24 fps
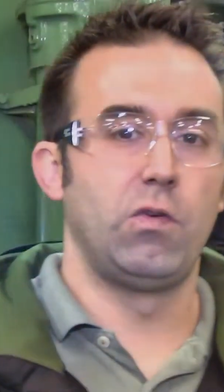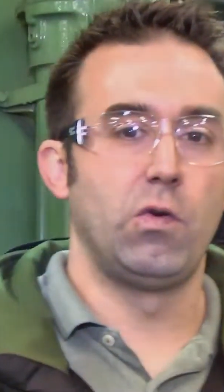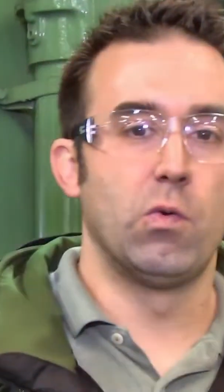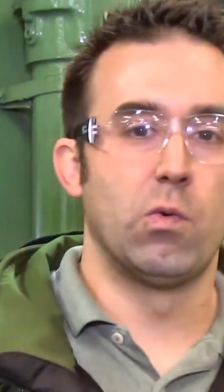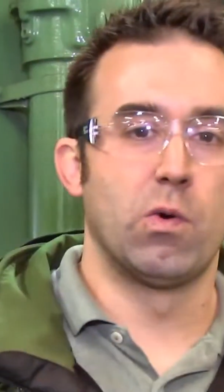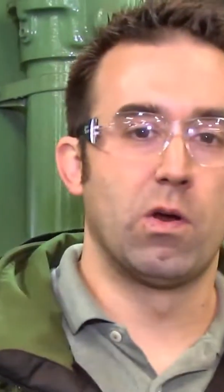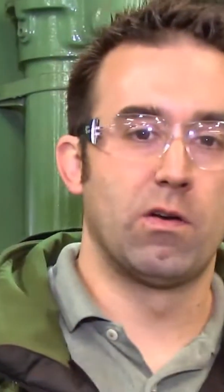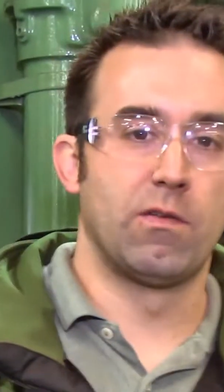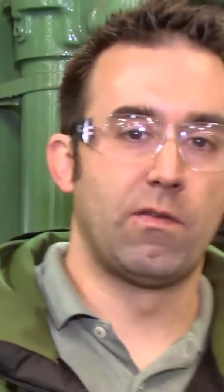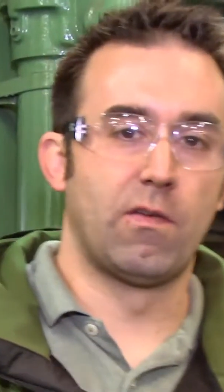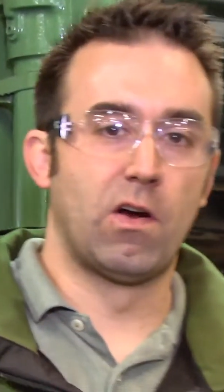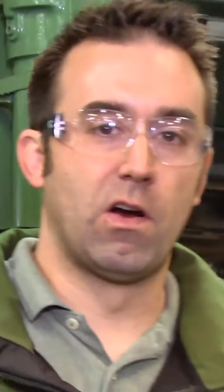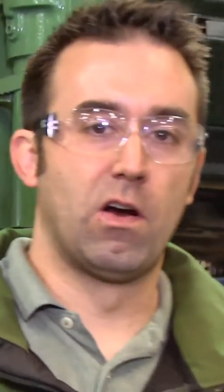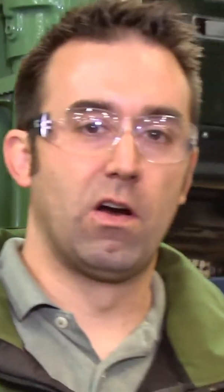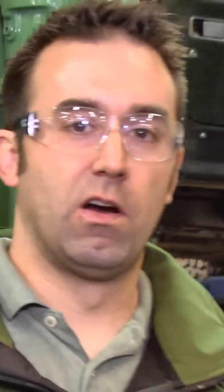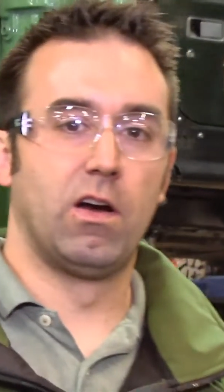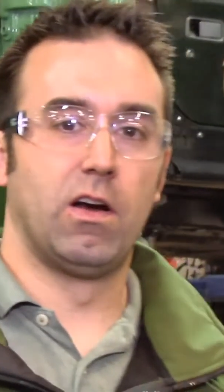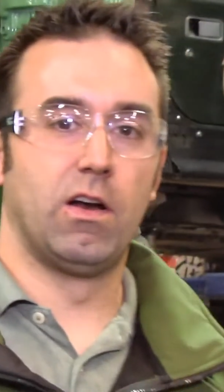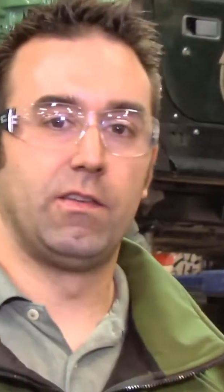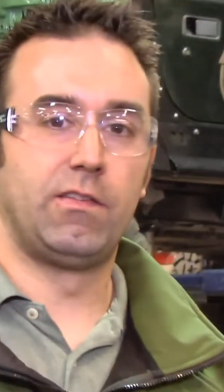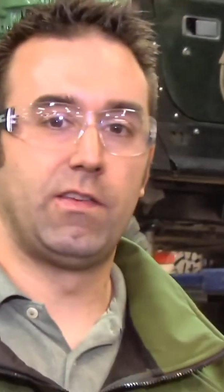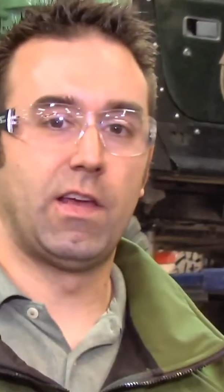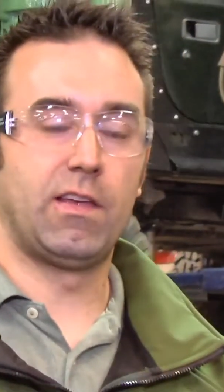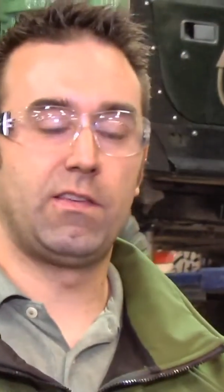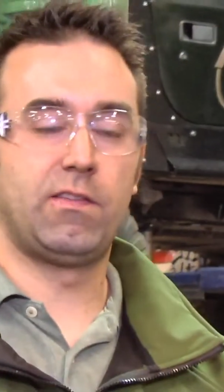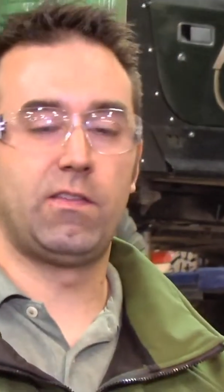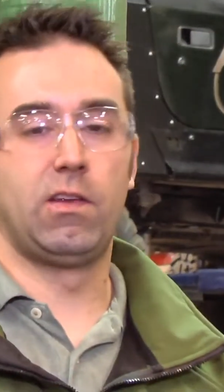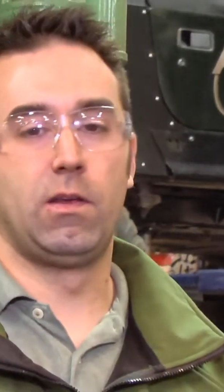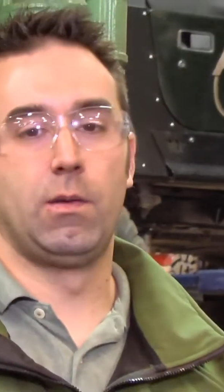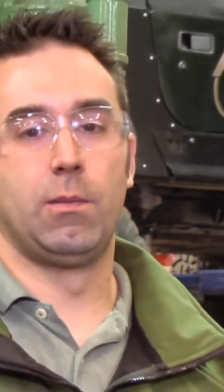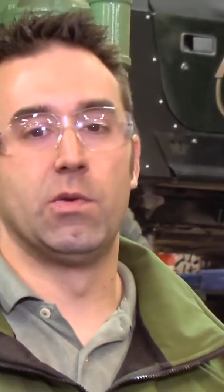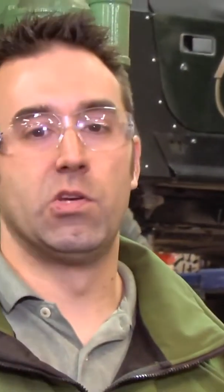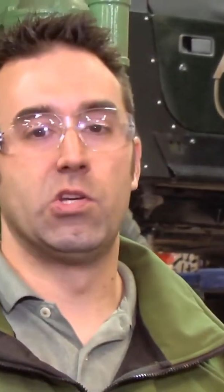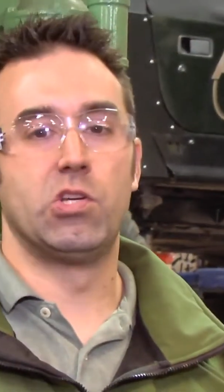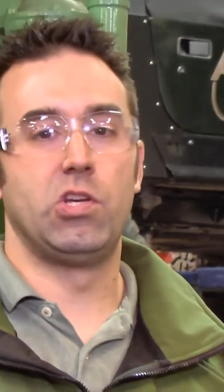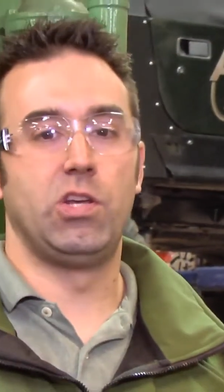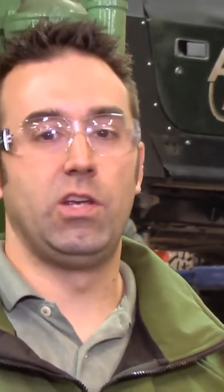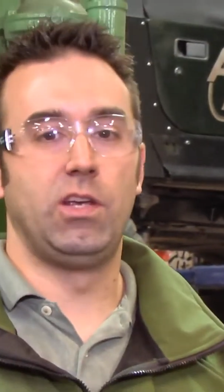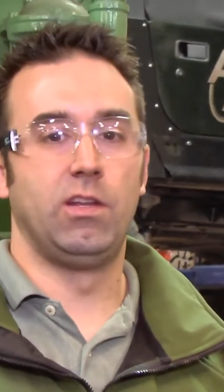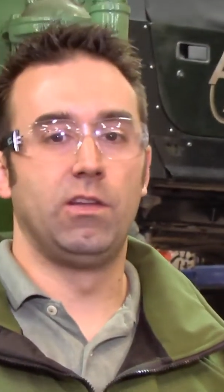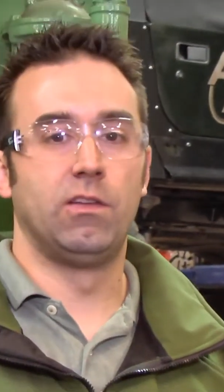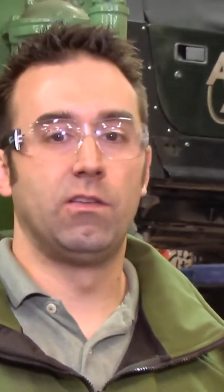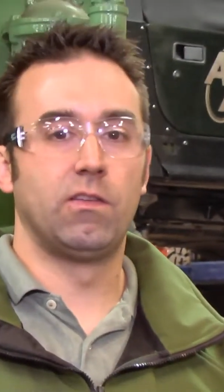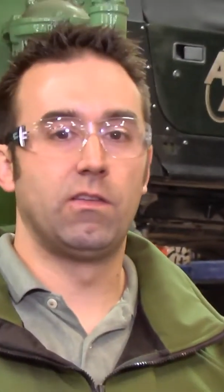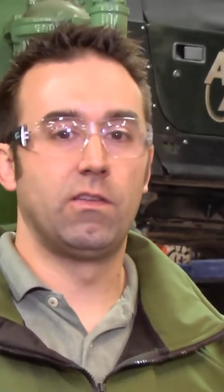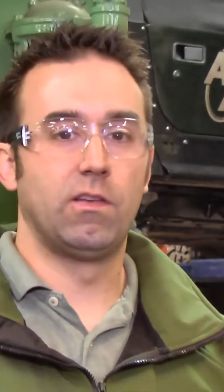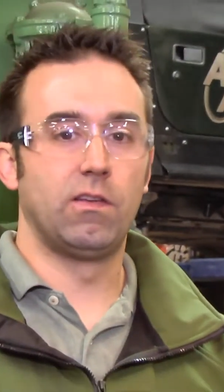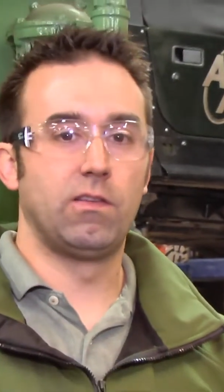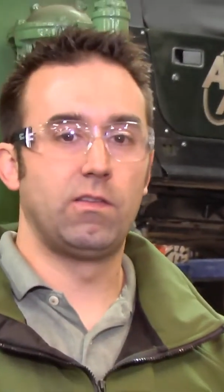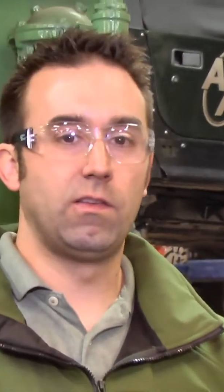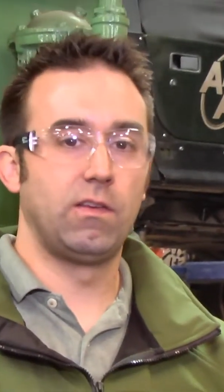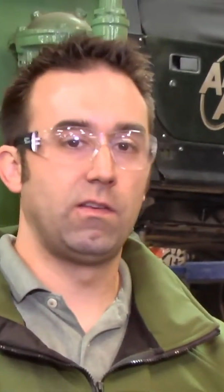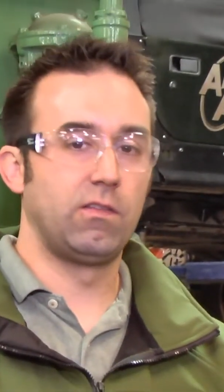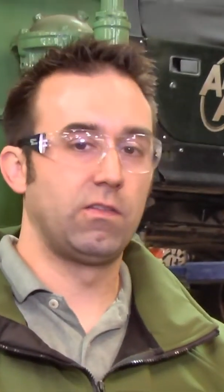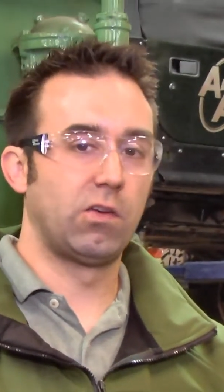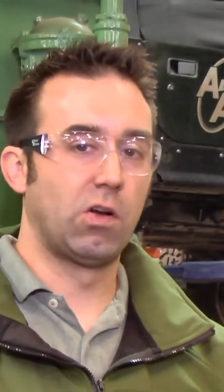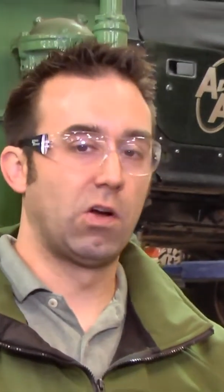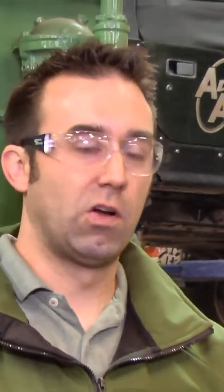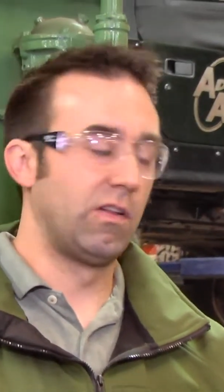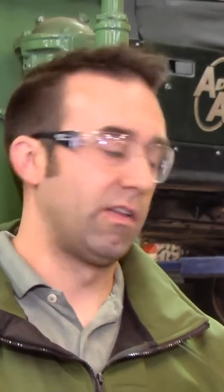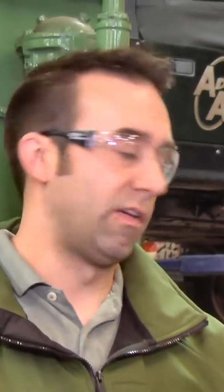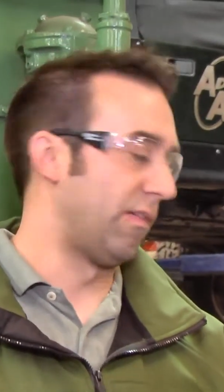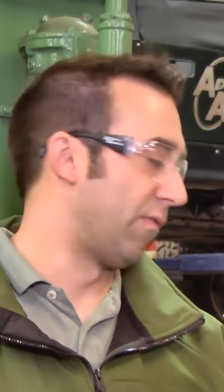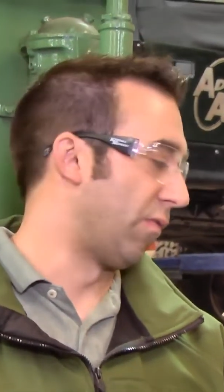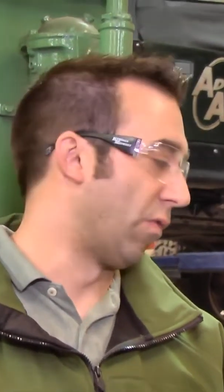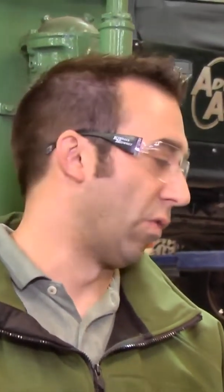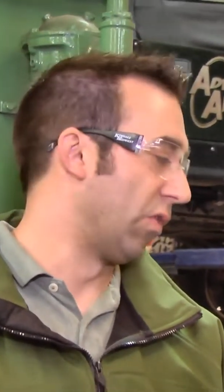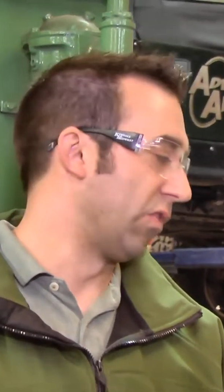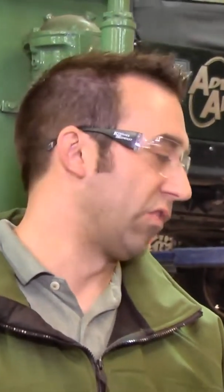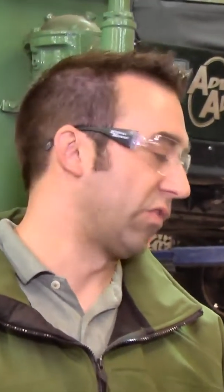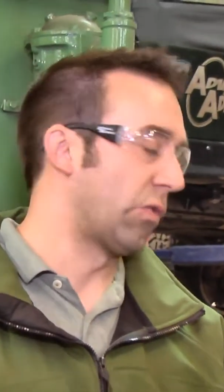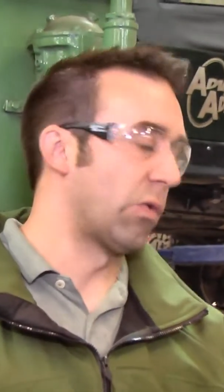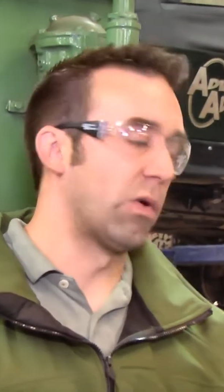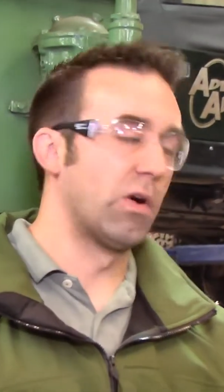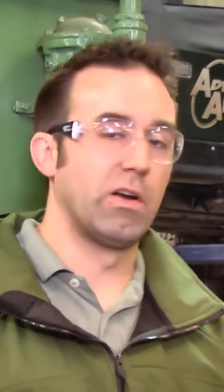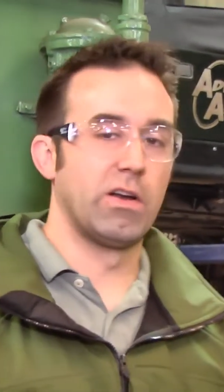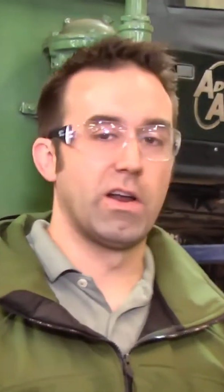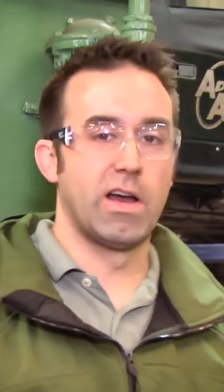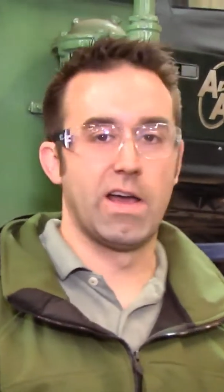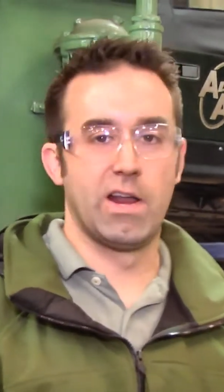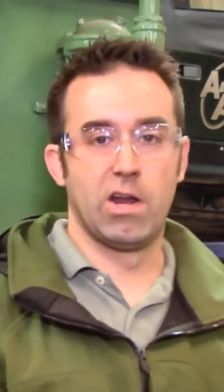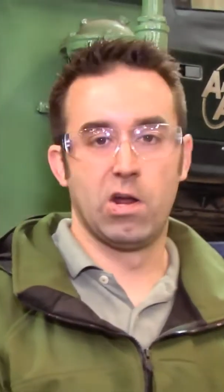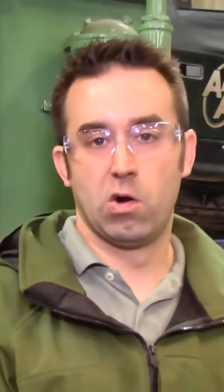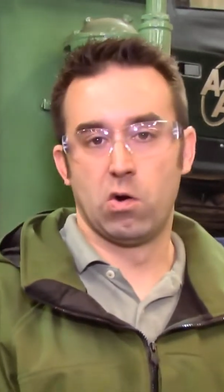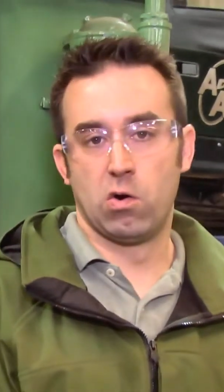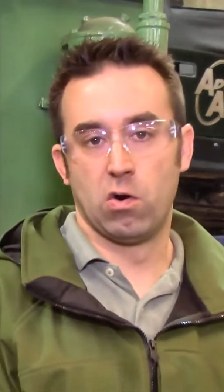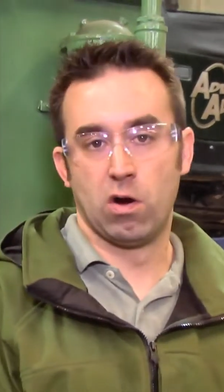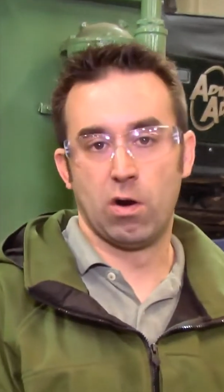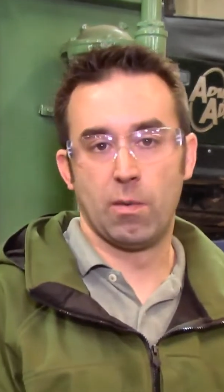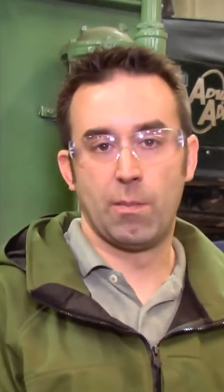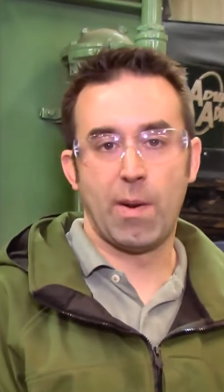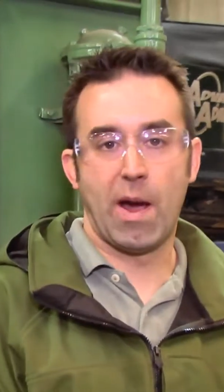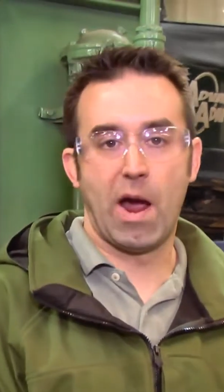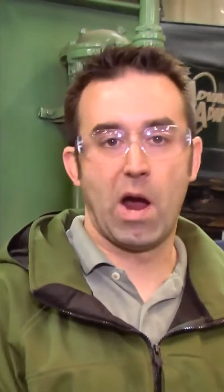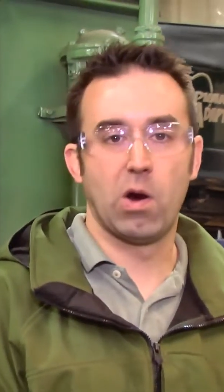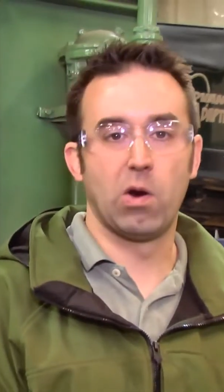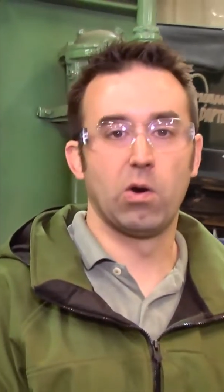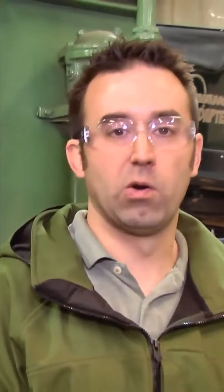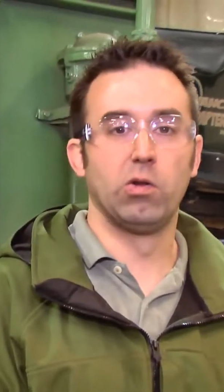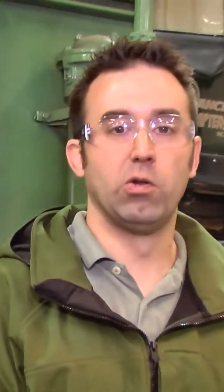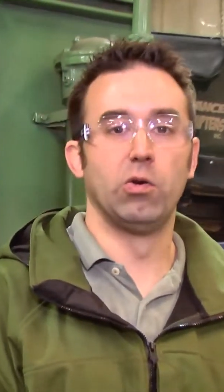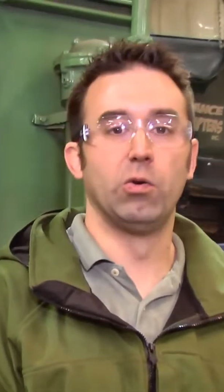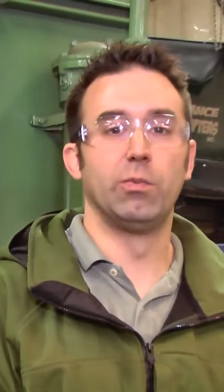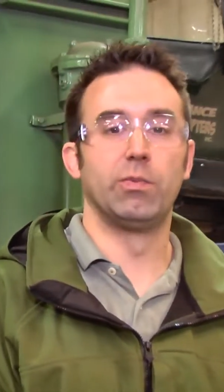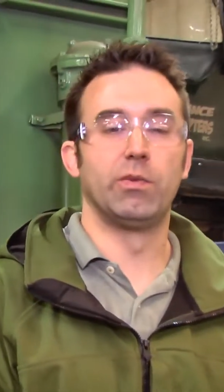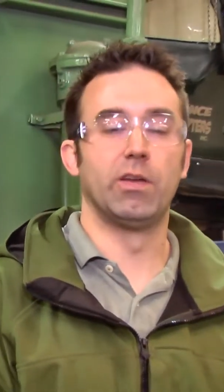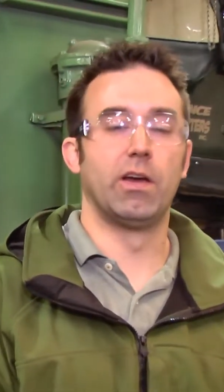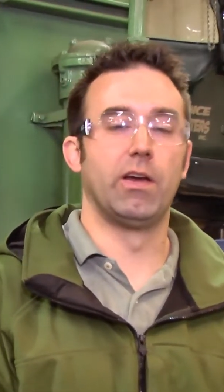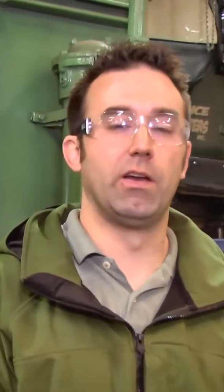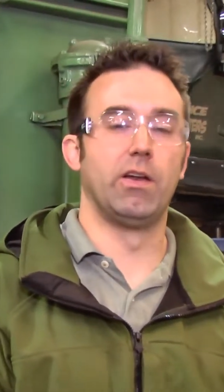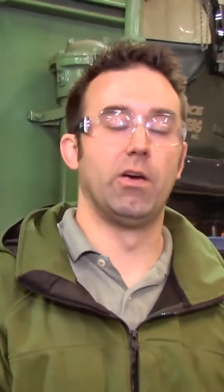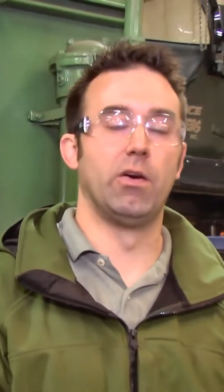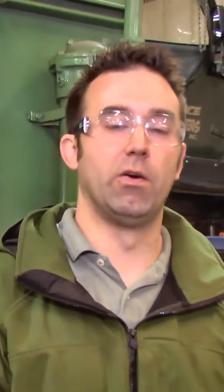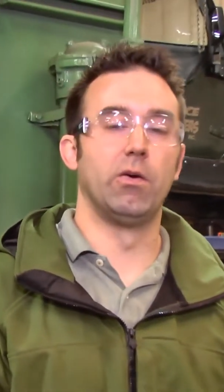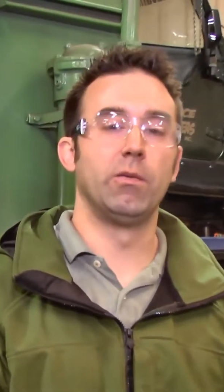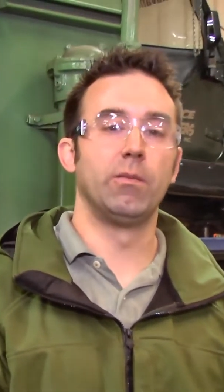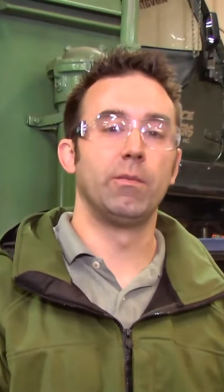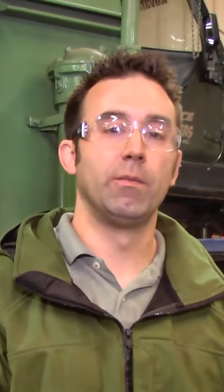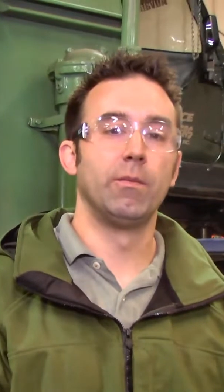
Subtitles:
to one of our testing machines. This is called a Foursquare Dyno, or a power loop dyno.